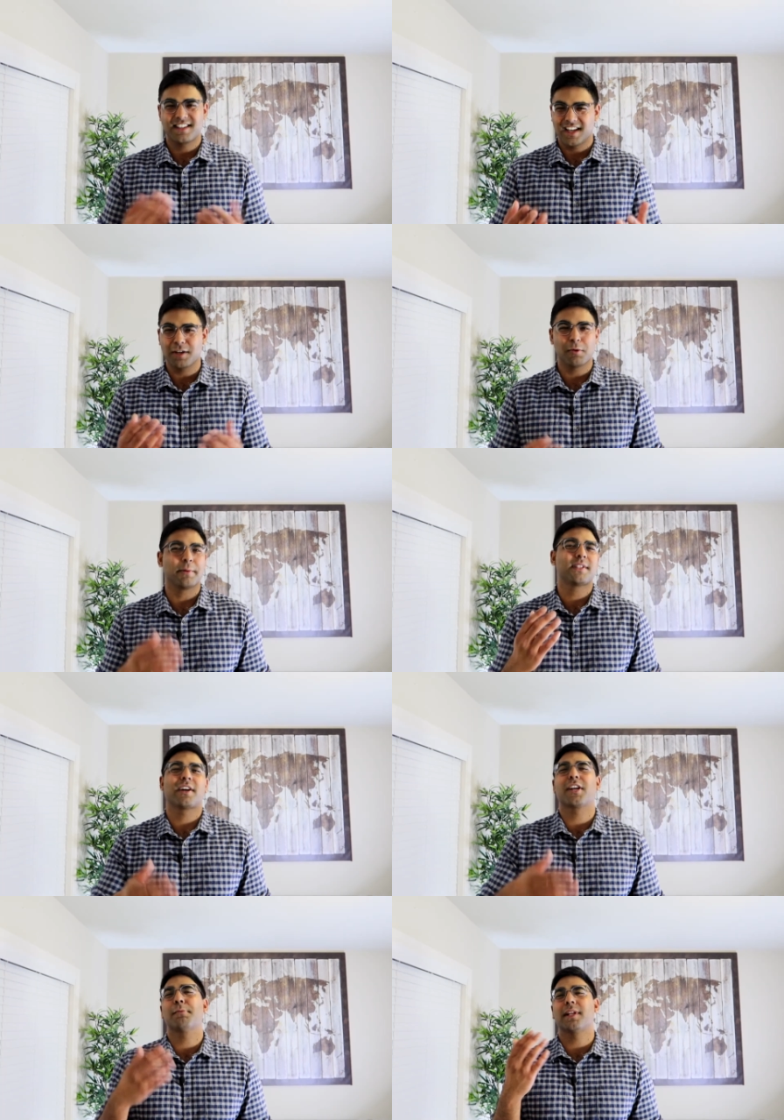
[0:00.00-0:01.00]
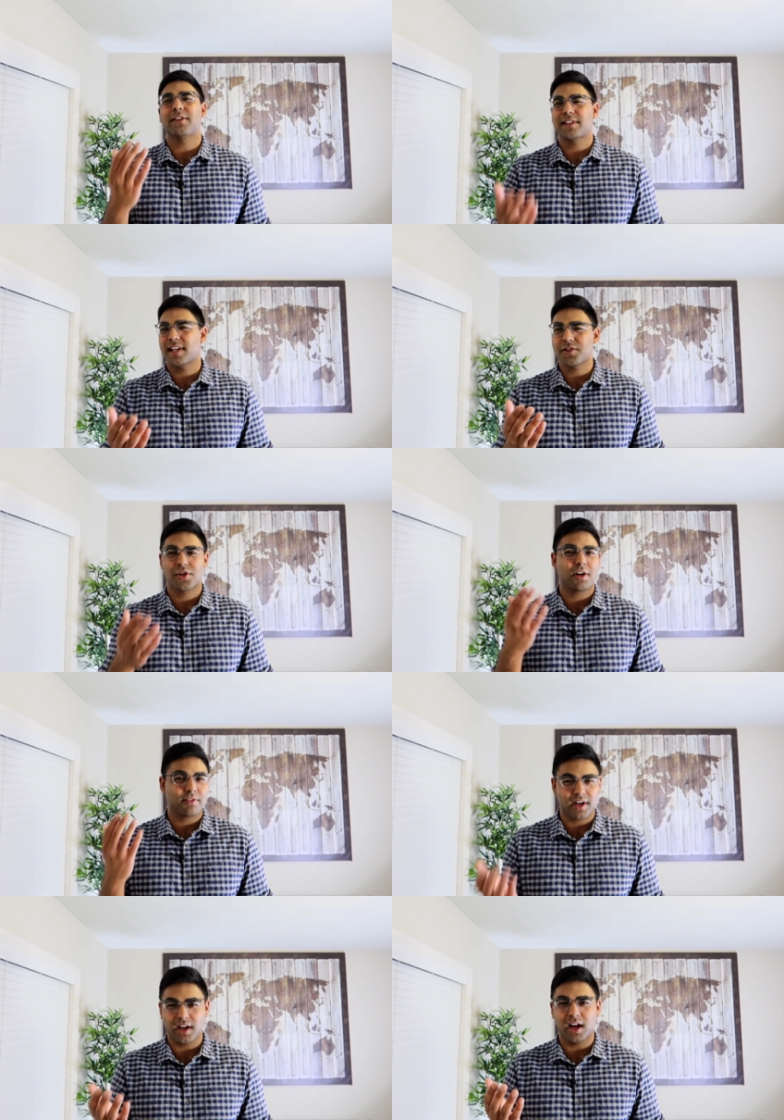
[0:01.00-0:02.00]
Today we'll be talking about the retention
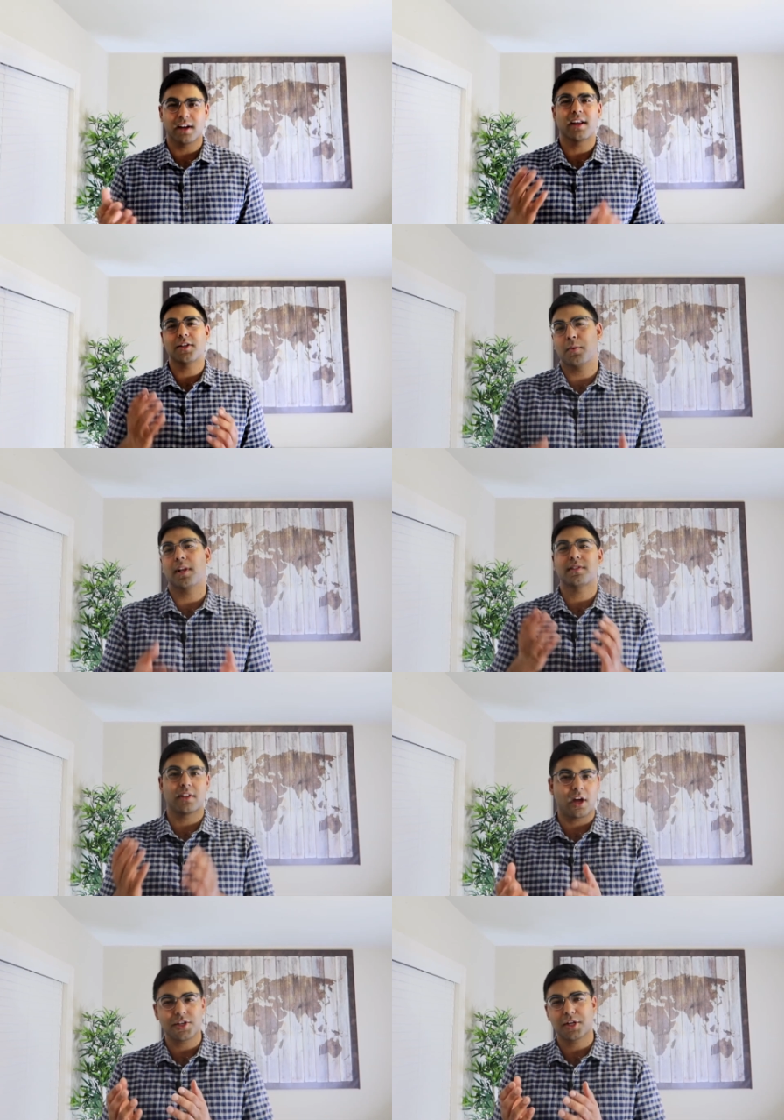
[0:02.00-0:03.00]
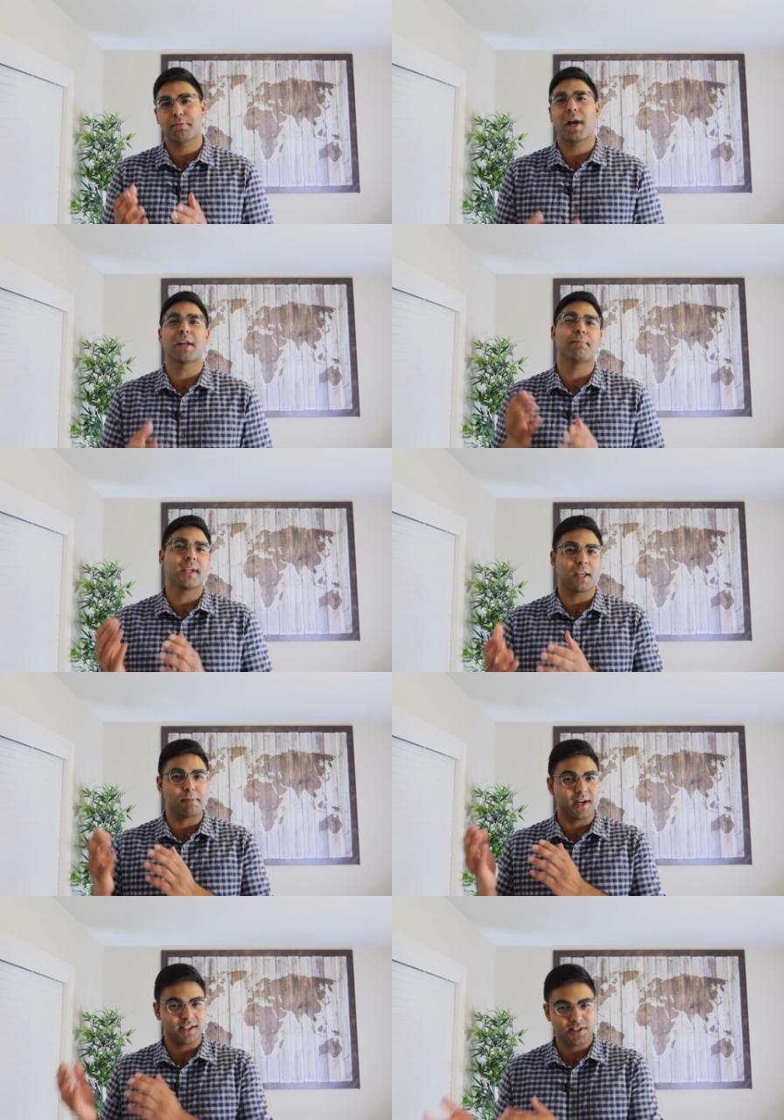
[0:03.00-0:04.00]
offer I got, as well as the logic behind making
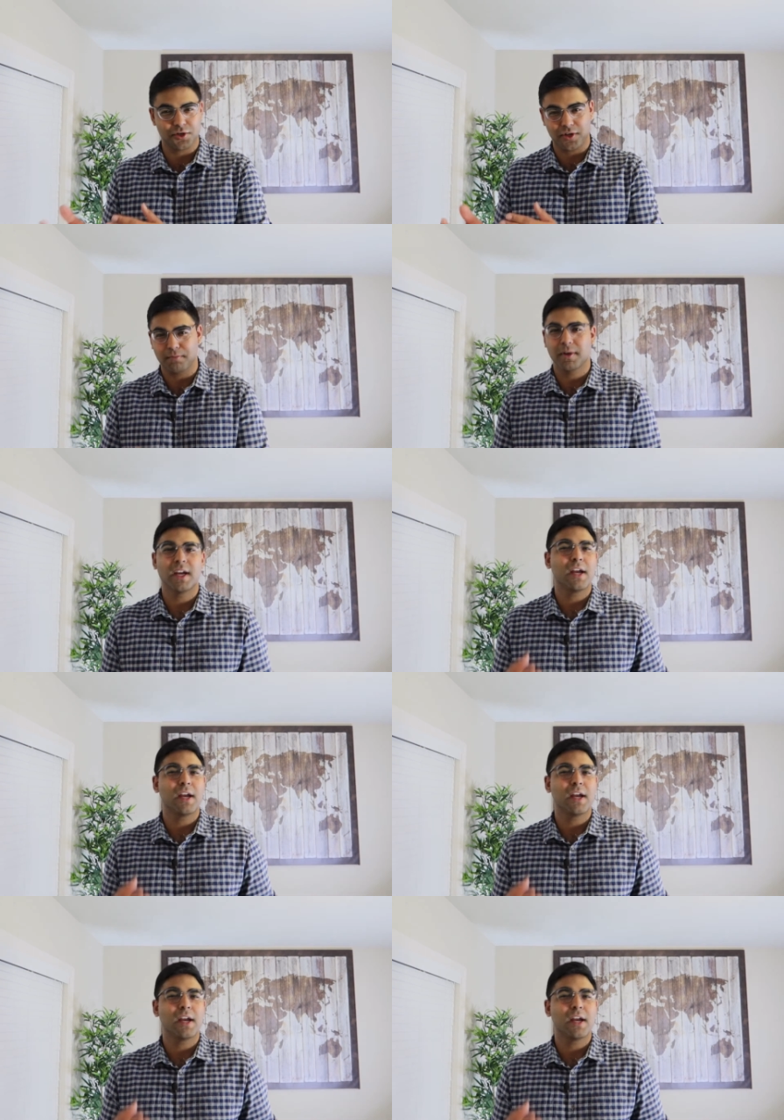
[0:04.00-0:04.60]
my decision.